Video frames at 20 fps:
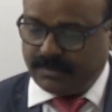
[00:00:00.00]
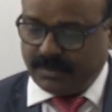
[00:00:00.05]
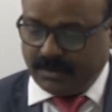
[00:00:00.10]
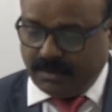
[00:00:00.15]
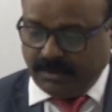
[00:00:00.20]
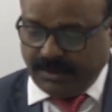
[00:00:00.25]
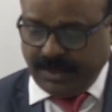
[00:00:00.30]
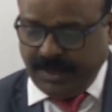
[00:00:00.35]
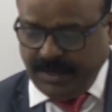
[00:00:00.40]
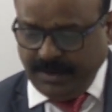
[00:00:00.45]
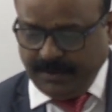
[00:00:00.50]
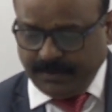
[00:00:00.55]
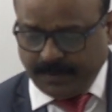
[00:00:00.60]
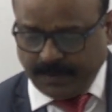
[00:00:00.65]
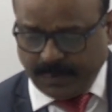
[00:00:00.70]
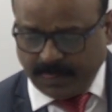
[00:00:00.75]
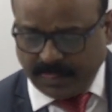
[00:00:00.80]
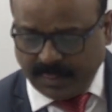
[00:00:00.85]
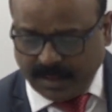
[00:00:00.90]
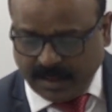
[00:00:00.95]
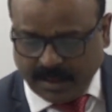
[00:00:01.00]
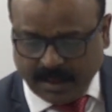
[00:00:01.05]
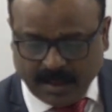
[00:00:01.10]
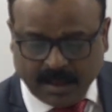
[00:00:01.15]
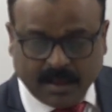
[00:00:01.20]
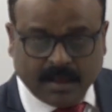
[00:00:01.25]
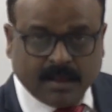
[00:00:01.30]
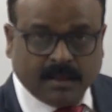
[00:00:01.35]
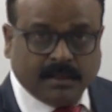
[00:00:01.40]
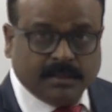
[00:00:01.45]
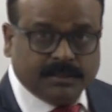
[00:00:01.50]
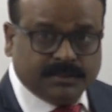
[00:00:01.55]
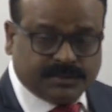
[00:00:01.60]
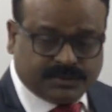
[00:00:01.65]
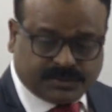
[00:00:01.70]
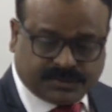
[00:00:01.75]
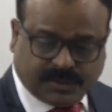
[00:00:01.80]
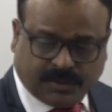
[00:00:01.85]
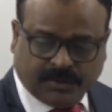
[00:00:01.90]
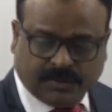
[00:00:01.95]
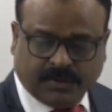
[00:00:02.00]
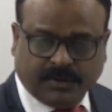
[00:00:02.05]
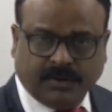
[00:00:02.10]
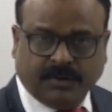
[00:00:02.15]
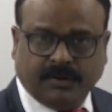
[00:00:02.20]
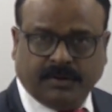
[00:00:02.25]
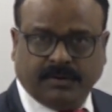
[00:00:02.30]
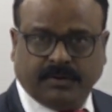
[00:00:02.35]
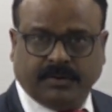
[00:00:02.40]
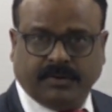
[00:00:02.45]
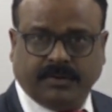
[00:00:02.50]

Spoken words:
Okay, so